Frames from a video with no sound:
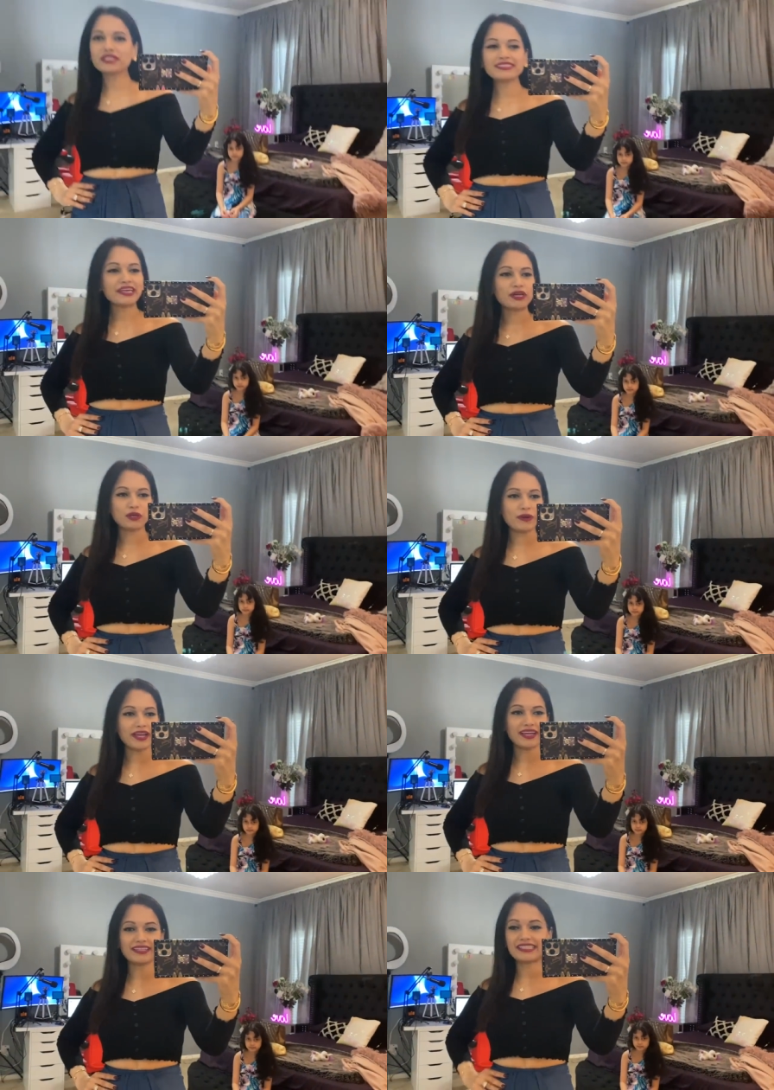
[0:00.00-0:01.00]
say
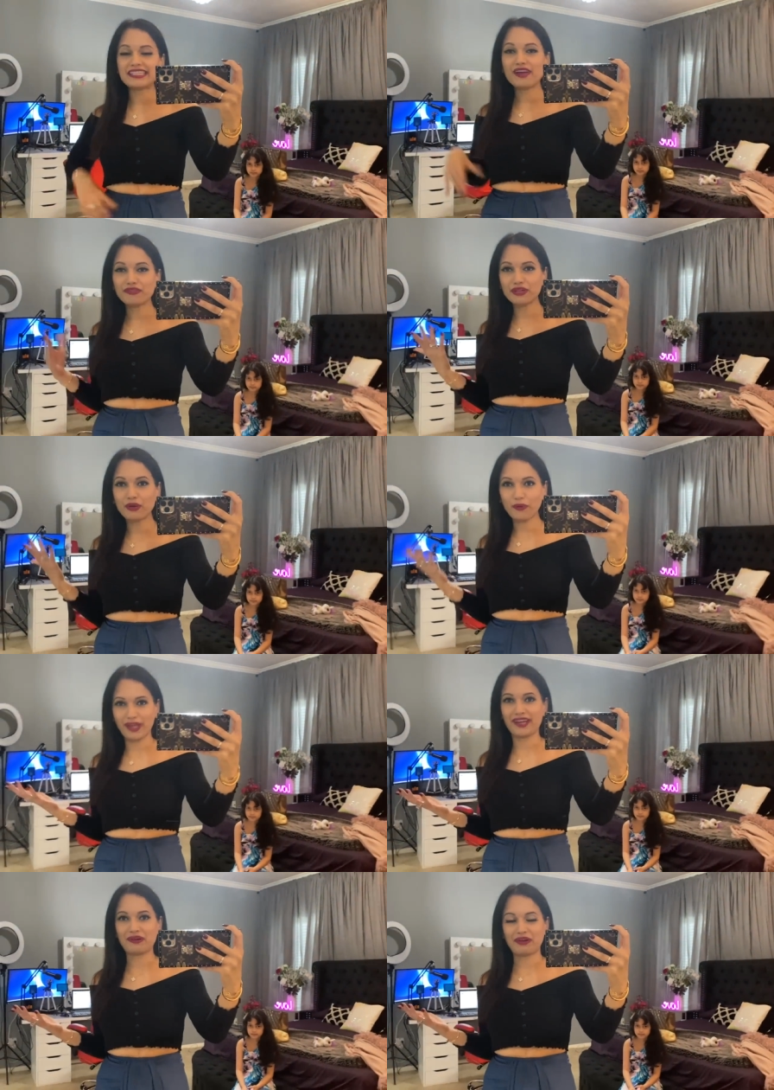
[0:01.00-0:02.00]
quick and it's never
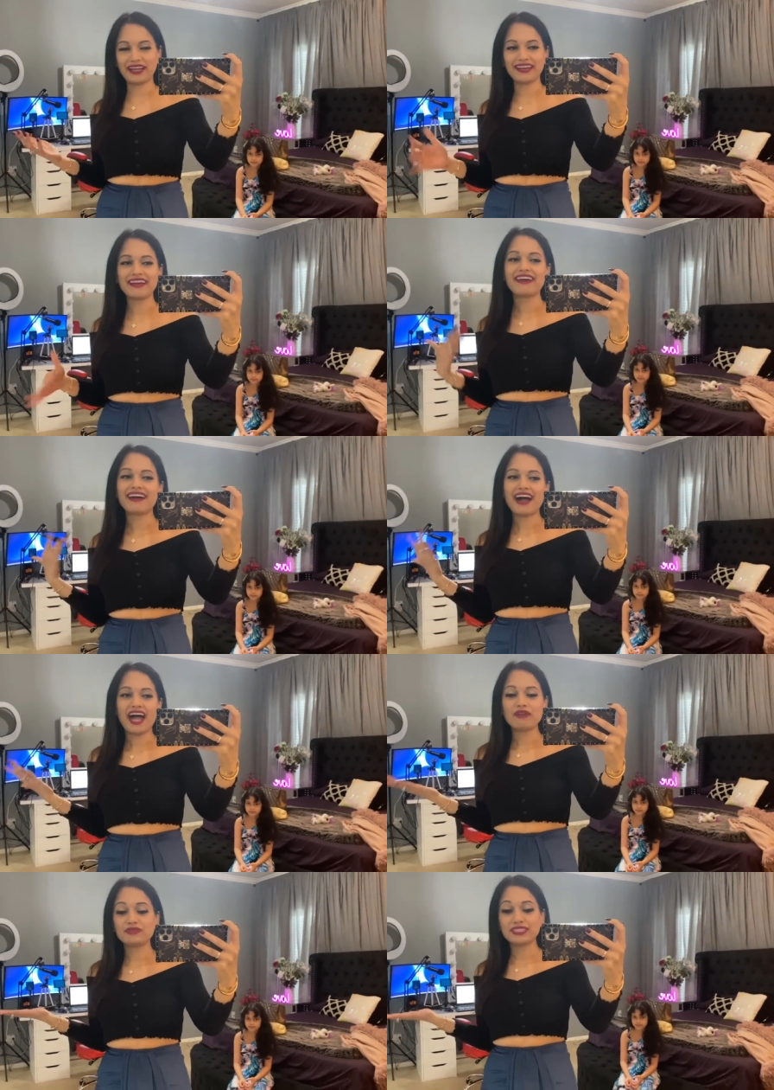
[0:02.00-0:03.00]
quick, right?
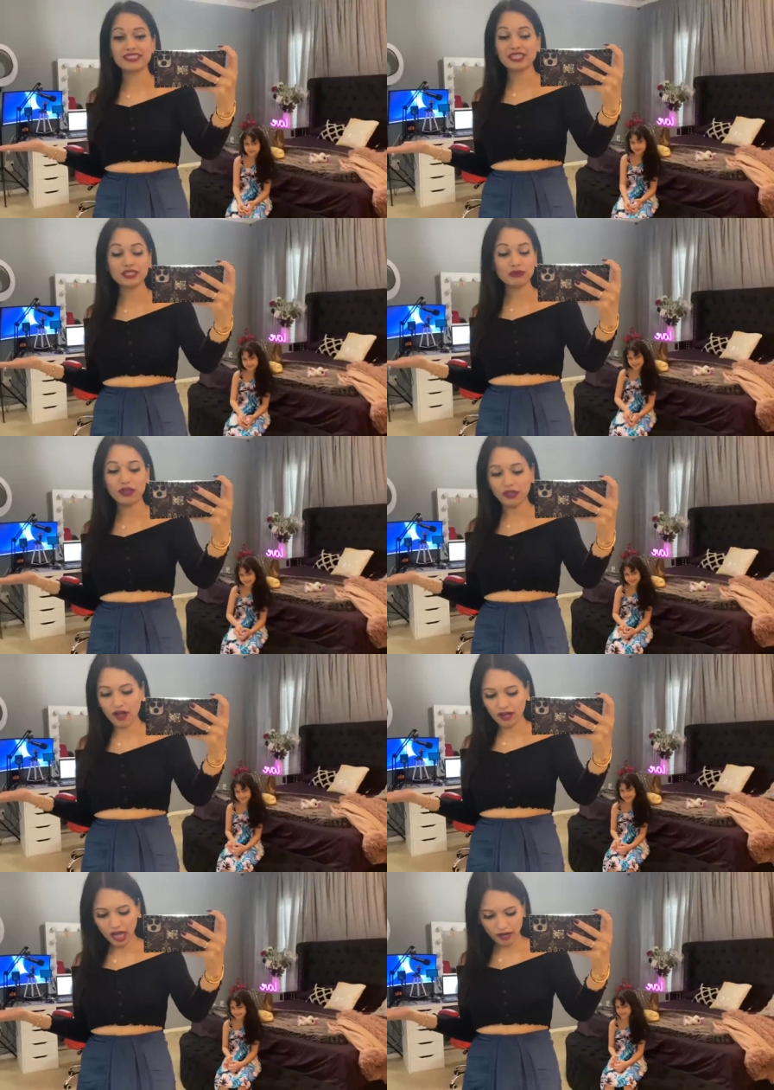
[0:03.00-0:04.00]
I'm just gonna do a
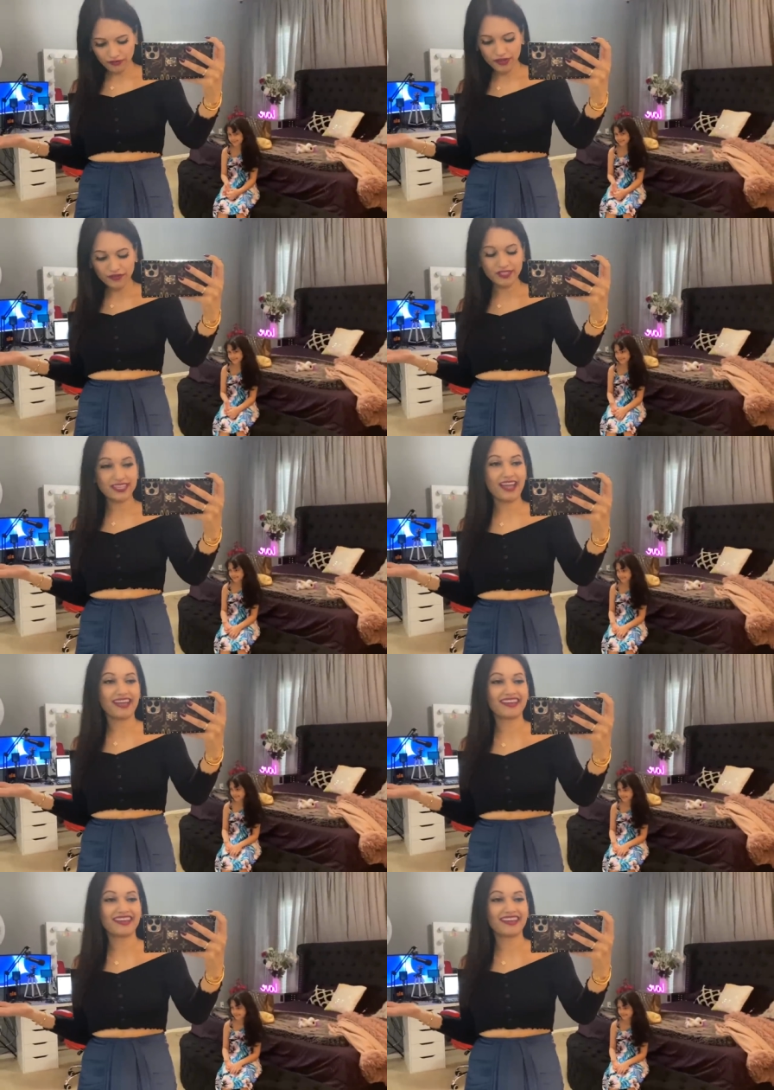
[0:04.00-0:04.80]
long outfit of the day.